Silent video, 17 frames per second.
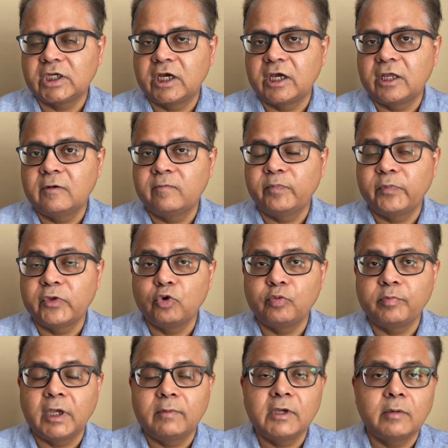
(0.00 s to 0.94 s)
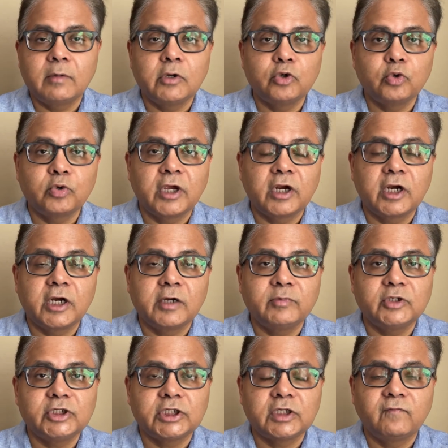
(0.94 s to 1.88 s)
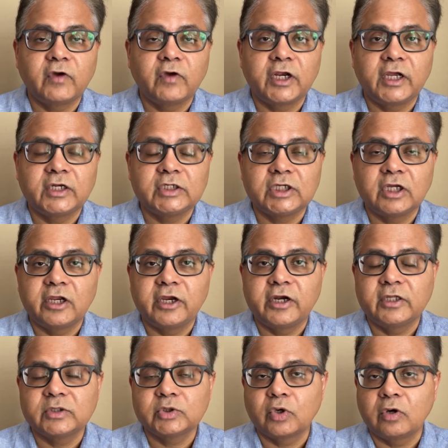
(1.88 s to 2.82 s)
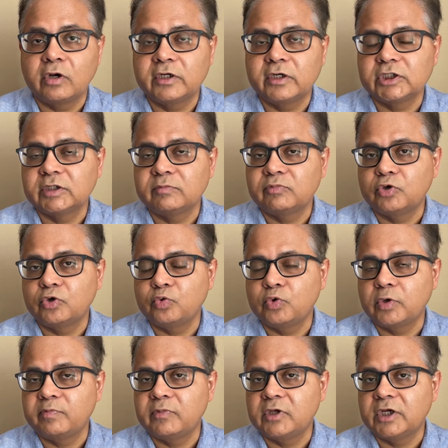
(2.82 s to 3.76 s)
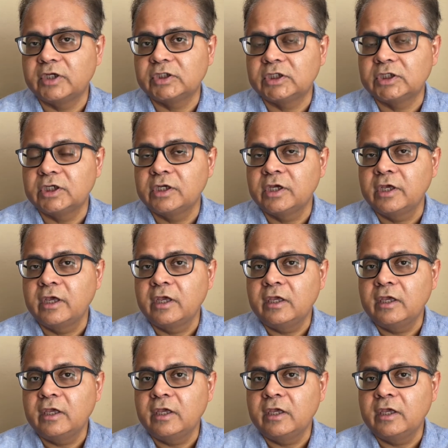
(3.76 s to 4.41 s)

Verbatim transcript: and you may be able to get admission, financial aid and scholarship to do a PhD